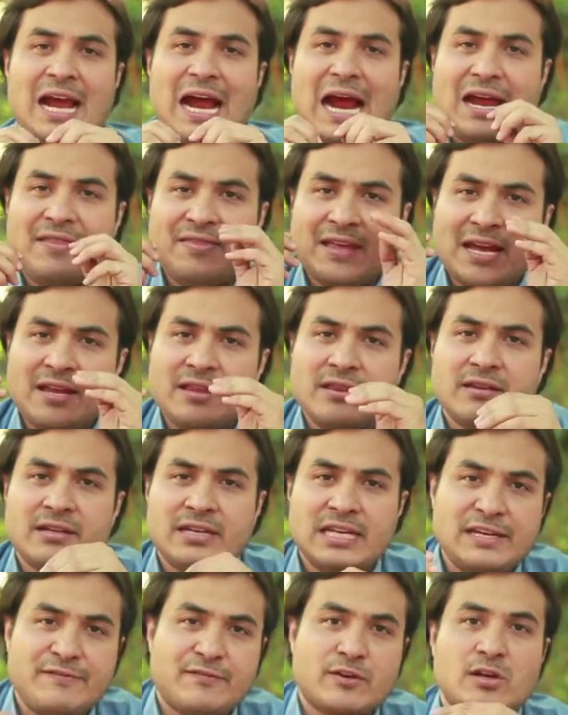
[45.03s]
And then the
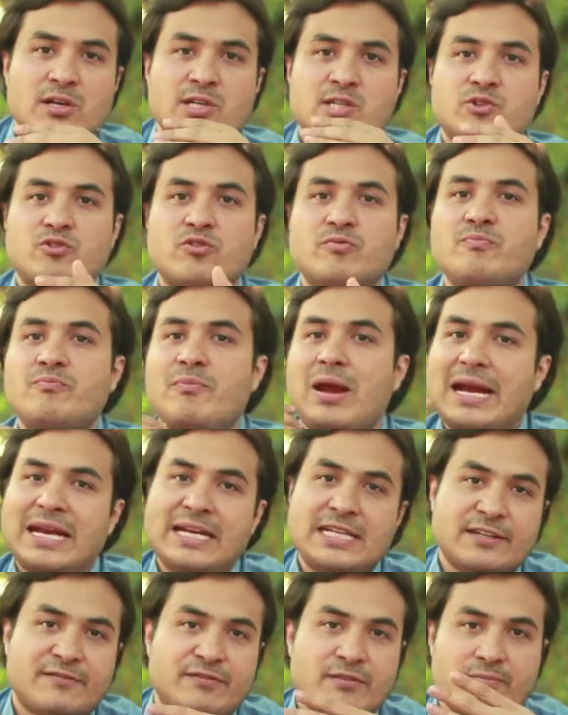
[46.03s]
leaf goes through many
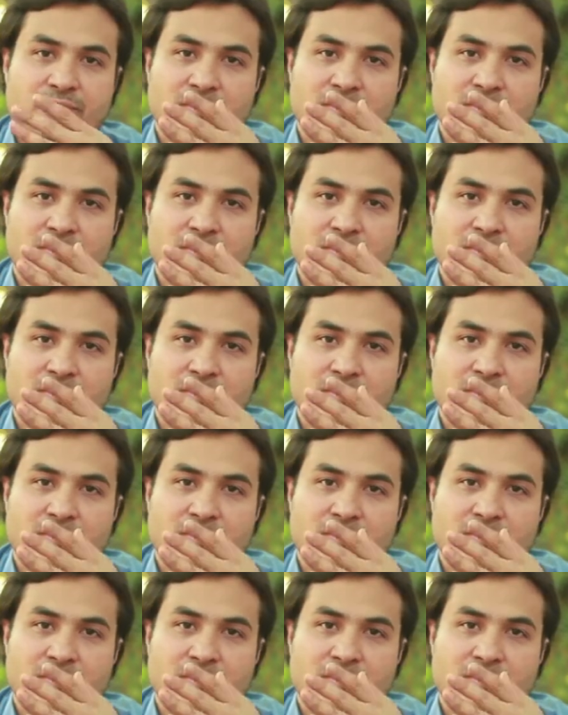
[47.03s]
different